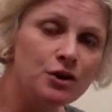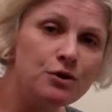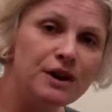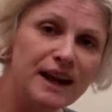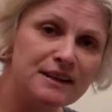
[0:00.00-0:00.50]
you
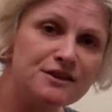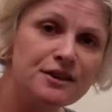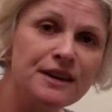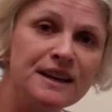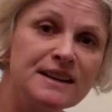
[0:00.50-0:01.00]
could
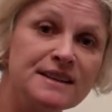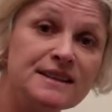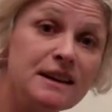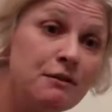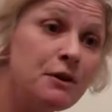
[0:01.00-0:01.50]
answer
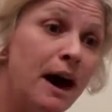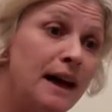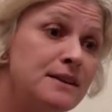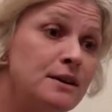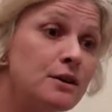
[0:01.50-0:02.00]
is, if you
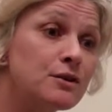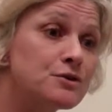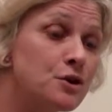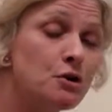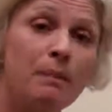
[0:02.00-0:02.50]
had to
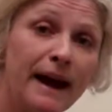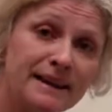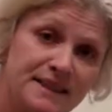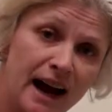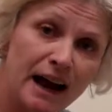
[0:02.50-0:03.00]
turn
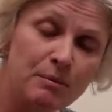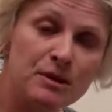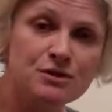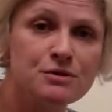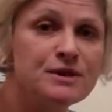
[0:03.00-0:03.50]
back time
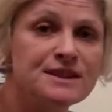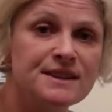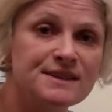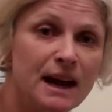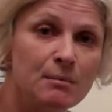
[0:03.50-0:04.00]
and do this
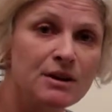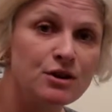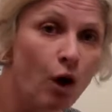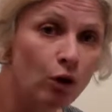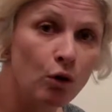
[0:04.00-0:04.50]

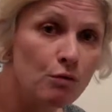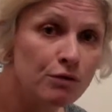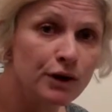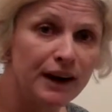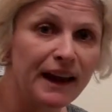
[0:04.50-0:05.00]
assignment all
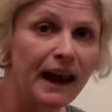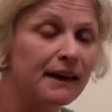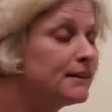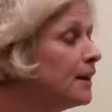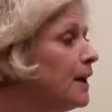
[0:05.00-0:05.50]
over
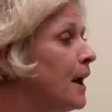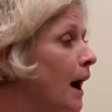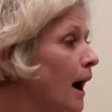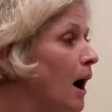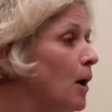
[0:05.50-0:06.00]
again,
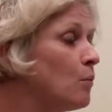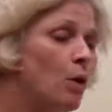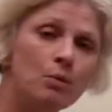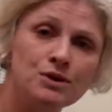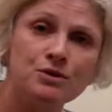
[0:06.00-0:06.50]

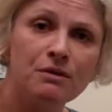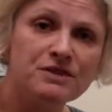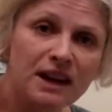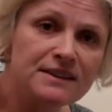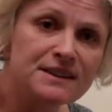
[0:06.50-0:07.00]
what would you have
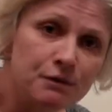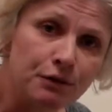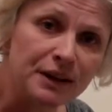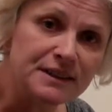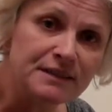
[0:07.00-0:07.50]
done
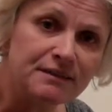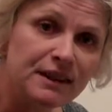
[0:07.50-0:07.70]
different?